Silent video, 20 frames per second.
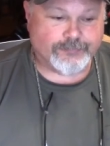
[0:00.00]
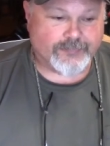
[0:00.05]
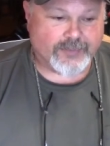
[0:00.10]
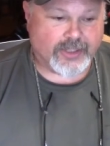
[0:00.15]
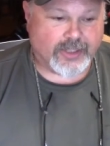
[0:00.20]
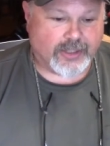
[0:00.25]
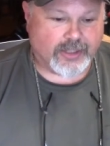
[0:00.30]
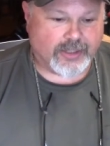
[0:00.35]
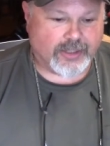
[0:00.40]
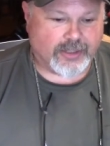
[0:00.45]

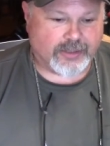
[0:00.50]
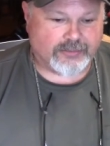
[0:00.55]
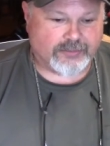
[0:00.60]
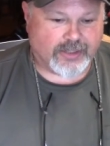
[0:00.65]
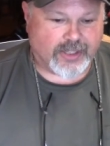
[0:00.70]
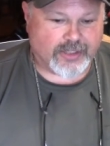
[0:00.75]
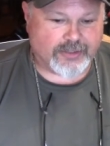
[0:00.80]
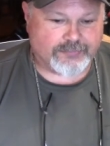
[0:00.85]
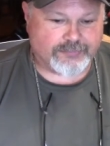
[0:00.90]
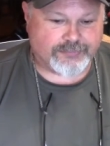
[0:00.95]
a
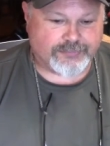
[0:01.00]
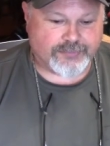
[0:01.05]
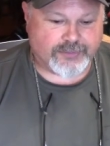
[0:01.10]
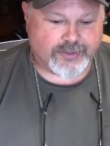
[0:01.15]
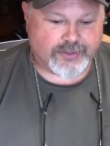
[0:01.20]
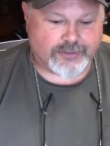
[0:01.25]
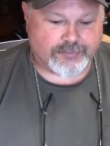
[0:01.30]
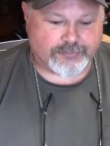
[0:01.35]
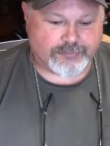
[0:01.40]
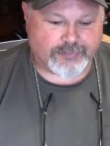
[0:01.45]
lot of
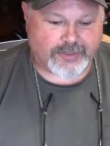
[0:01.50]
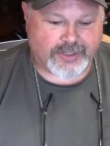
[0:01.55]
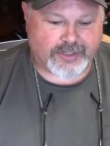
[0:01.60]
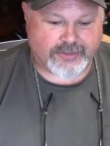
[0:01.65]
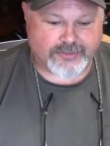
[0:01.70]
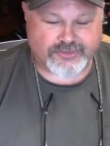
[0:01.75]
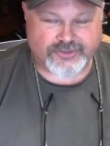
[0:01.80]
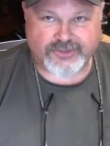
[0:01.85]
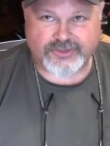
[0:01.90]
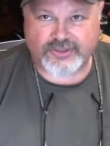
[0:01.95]
the
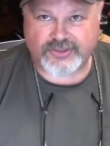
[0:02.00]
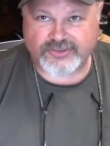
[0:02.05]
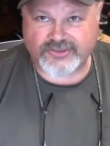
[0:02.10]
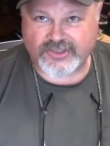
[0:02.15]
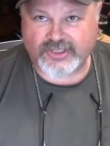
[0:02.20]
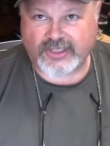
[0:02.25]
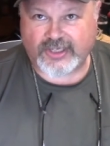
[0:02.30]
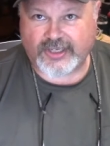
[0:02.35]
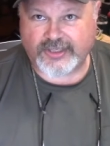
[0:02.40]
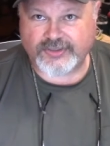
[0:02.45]
regular cigars
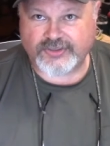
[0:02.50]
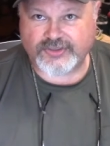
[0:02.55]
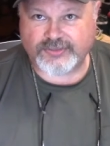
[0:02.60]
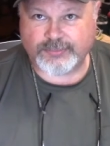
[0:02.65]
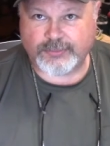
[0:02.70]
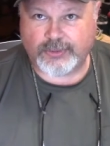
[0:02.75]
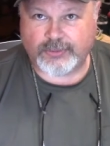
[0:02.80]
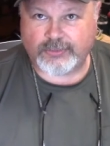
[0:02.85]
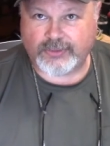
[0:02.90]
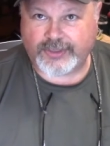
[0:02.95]
that I like to
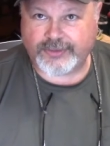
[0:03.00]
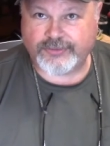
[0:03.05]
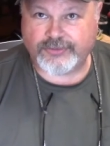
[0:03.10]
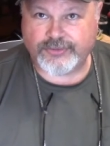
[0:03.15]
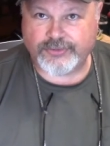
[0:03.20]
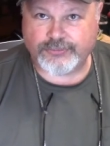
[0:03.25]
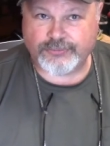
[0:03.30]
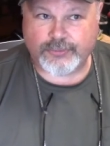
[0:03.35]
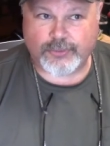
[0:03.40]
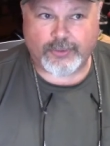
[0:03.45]
smoke, like to
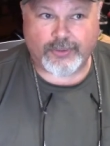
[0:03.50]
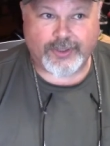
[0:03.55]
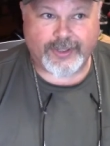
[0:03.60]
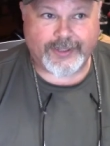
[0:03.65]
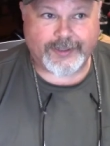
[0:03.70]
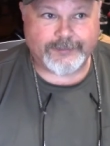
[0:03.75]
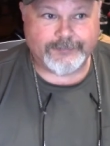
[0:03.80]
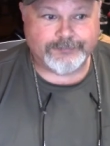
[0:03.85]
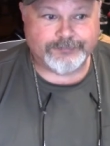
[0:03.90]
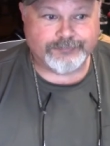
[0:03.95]
do
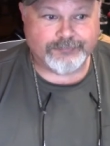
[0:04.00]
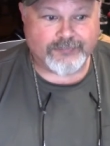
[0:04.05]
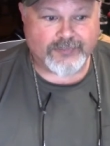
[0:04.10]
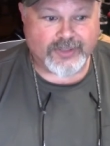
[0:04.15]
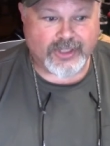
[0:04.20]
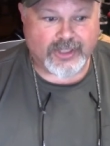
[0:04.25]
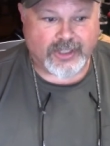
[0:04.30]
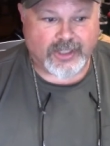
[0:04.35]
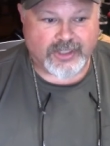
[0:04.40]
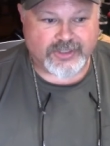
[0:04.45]
Roy,
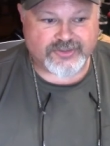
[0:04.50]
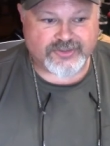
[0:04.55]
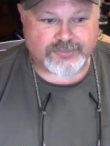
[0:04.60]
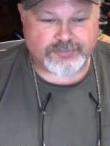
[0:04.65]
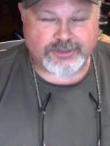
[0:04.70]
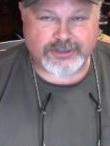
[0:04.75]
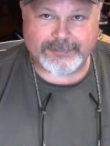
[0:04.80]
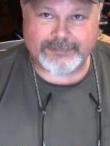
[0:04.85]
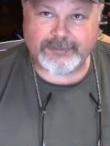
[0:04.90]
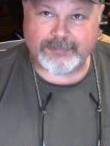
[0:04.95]
some
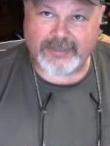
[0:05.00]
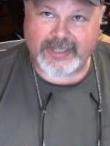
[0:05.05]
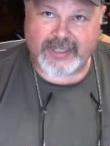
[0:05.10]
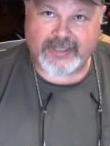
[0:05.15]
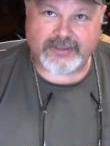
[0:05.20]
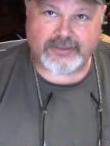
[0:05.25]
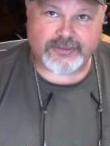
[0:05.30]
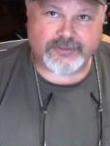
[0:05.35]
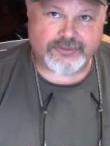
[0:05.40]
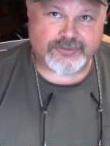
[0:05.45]

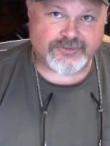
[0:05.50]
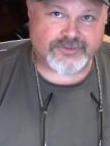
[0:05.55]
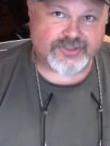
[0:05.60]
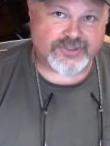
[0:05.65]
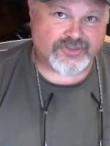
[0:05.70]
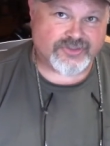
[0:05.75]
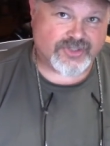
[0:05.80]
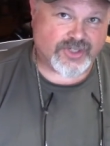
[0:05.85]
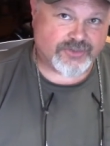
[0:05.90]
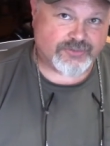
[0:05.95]
Diplomaticos,
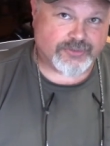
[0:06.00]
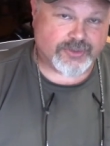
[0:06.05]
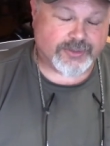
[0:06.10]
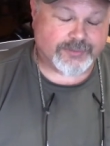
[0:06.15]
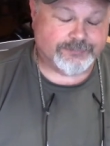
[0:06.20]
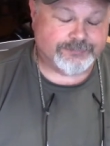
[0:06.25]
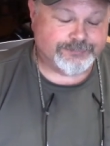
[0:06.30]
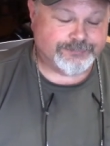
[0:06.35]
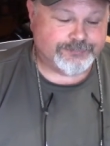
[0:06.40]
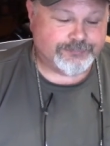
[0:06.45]
etc.
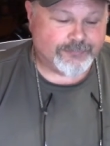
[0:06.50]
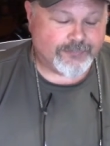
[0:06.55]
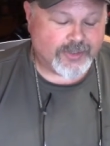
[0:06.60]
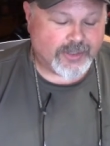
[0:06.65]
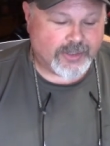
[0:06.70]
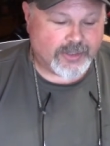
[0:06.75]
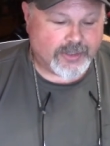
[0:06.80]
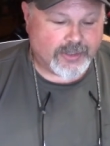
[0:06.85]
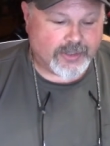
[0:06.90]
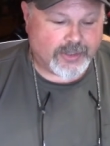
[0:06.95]

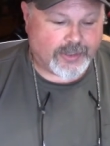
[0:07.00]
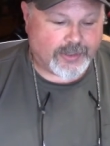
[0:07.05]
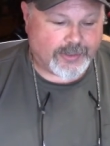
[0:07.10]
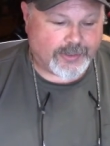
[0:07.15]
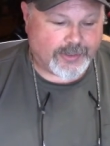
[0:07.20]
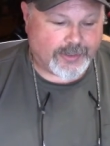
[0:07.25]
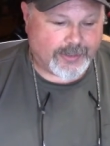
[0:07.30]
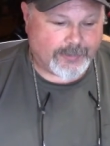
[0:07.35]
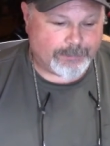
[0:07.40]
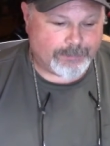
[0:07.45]

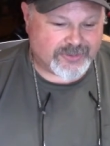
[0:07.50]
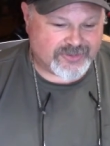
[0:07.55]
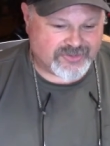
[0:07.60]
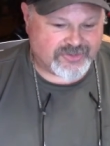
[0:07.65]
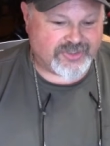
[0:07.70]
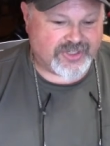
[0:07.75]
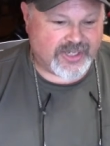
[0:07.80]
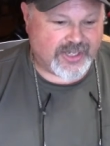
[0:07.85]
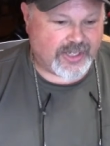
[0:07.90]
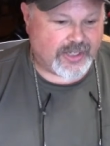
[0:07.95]
But
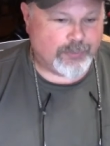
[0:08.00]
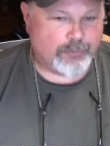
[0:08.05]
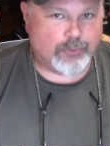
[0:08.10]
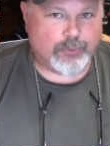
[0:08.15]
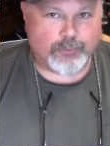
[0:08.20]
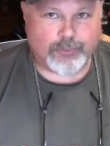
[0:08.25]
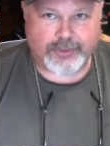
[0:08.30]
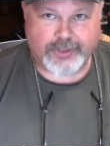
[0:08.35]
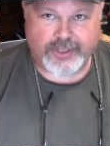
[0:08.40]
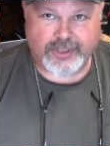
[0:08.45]
today,
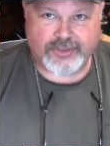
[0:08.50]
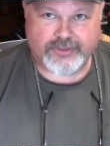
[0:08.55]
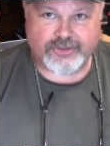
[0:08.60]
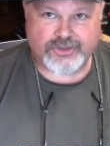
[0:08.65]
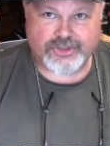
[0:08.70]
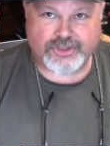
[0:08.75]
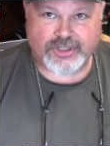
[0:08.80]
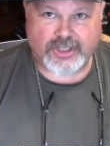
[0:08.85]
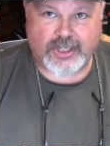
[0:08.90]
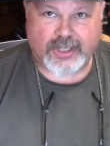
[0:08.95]
we're working in the
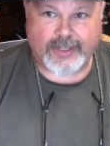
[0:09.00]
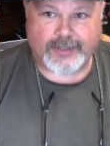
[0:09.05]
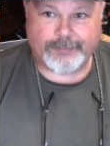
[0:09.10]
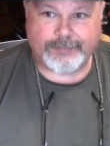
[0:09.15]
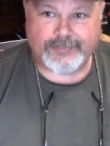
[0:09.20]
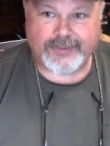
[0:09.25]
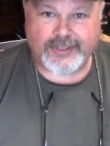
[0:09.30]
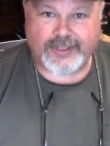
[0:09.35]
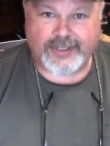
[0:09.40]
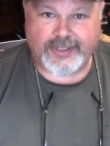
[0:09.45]

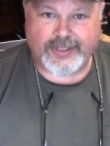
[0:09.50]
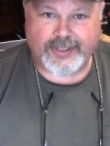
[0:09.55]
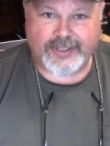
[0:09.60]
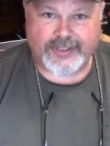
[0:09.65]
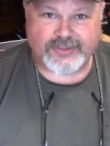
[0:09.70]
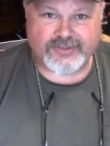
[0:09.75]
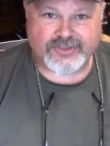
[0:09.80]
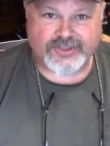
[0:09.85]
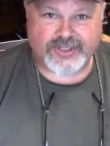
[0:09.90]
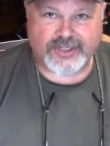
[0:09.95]
shop,
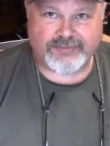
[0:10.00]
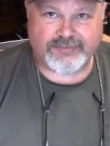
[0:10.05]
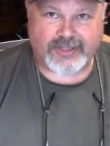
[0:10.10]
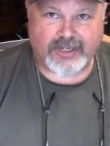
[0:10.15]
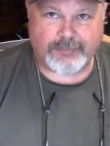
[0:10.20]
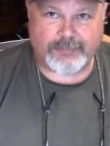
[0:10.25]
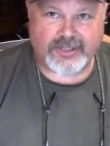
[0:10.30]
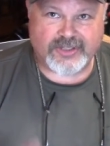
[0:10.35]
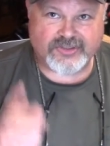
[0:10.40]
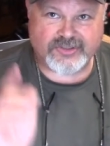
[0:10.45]
and I've got
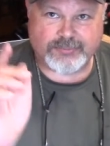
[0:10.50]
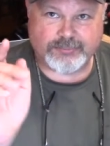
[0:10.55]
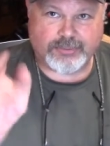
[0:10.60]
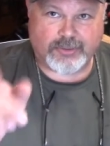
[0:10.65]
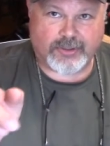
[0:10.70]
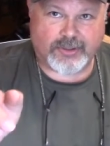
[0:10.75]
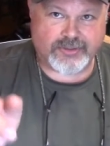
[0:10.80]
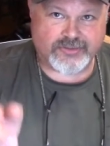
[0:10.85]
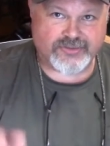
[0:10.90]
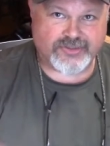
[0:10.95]
to make some
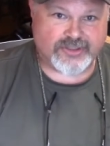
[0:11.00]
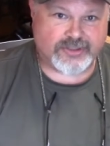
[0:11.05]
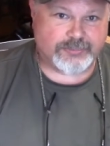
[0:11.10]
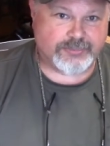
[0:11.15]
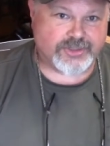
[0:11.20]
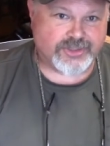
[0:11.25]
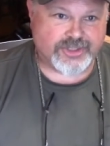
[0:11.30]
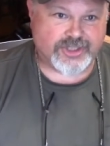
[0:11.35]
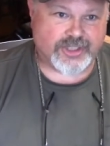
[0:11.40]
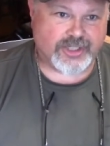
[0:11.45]
parts on the
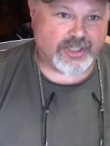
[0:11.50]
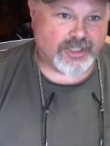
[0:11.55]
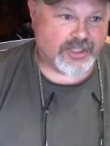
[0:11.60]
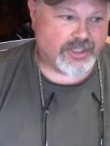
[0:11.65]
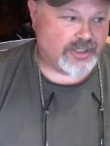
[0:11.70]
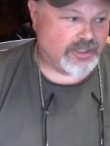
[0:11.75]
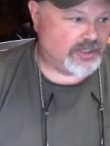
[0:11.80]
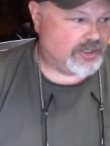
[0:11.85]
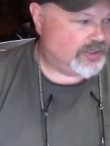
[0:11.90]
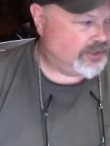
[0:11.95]

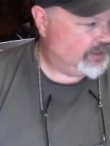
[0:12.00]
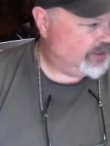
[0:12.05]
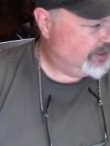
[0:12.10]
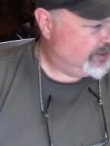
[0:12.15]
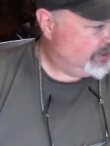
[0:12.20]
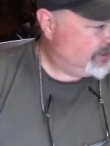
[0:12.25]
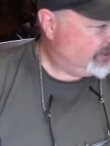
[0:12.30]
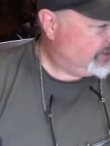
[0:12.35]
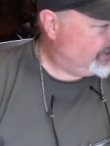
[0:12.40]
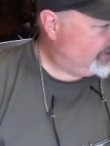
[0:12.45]
machine,
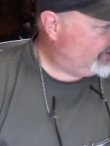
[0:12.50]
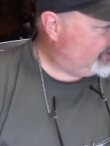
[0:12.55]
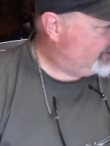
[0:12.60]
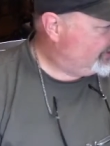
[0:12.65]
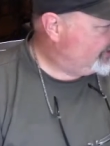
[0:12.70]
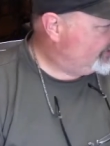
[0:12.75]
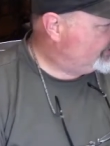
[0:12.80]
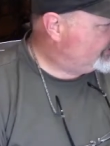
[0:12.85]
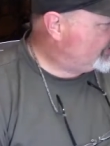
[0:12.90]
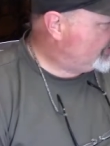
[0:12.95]

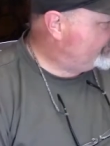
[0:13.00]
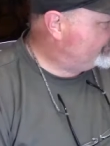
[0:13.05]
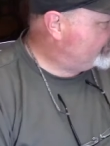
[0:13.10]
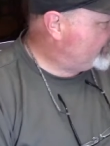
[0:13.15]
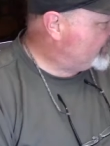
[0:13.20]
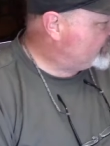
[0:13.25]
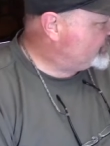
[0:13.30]
and I've got